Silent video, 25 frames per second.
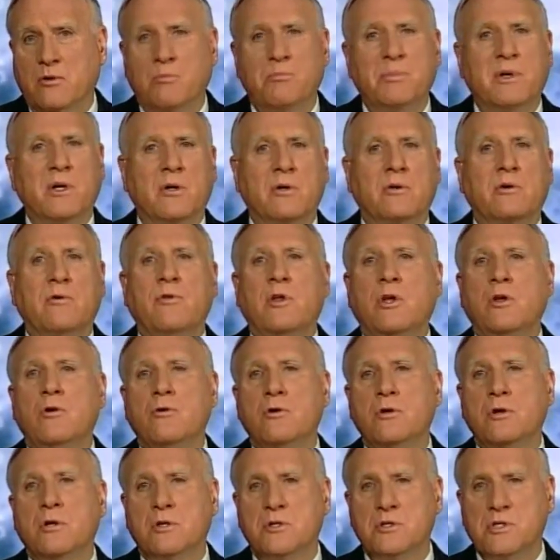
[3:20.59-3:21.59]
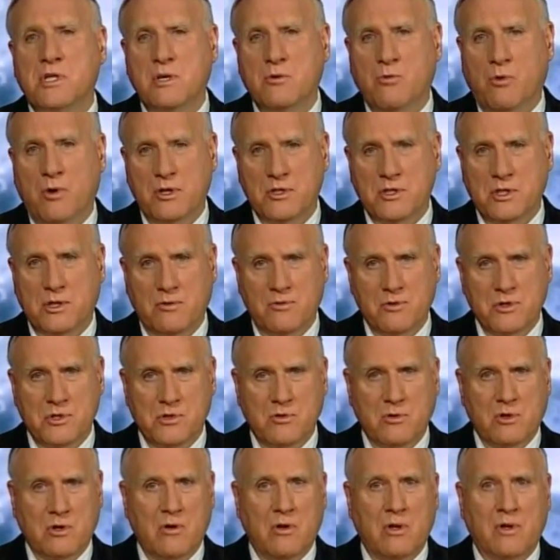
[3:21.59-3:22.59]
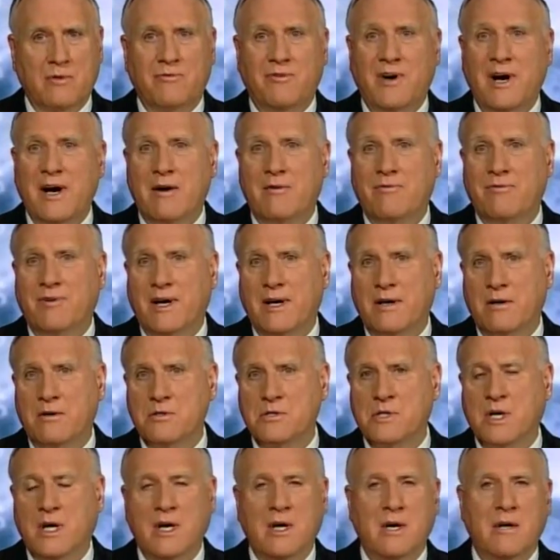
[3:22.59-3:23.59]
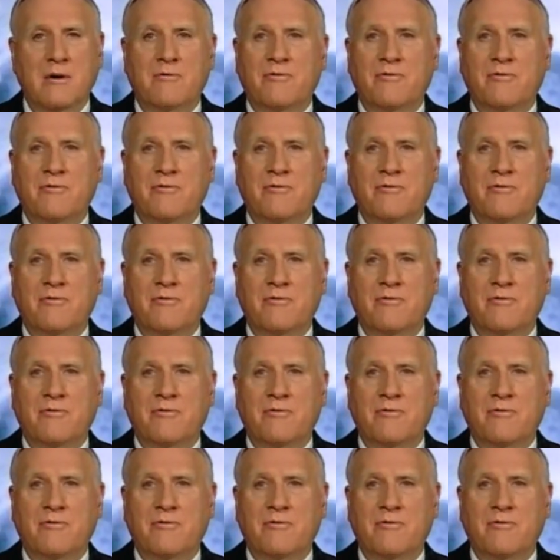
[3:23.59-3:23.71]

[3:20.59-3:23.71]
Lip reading: To appeal to the unions, he wants to do the so-called firefighters'